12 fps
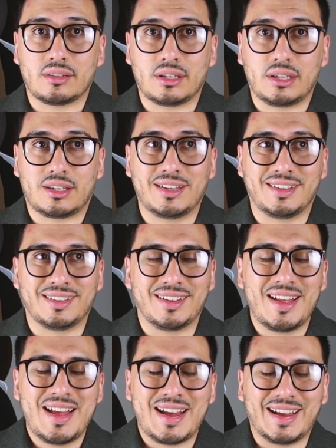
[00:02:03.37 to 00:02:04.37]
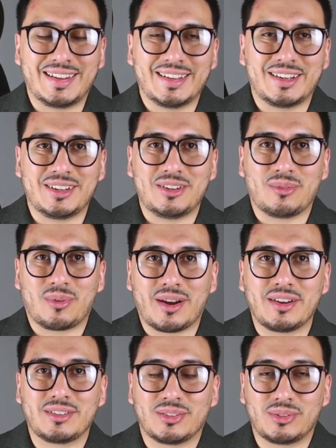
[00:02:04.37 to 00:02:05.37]
Like I get it, you're
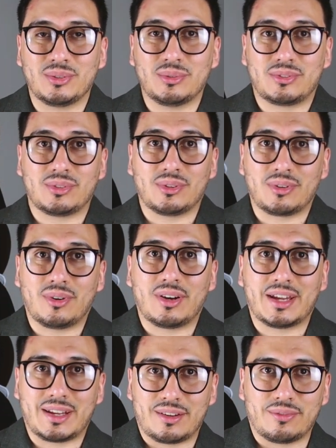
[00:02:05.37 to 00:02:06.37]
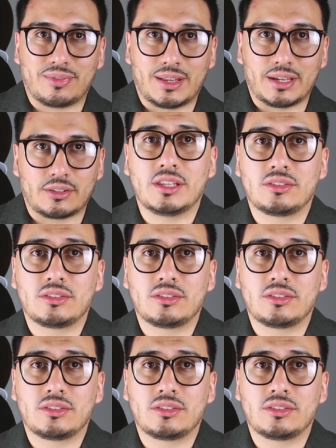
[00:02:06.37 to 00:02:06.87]
wearing the suit, so go ahead and flex.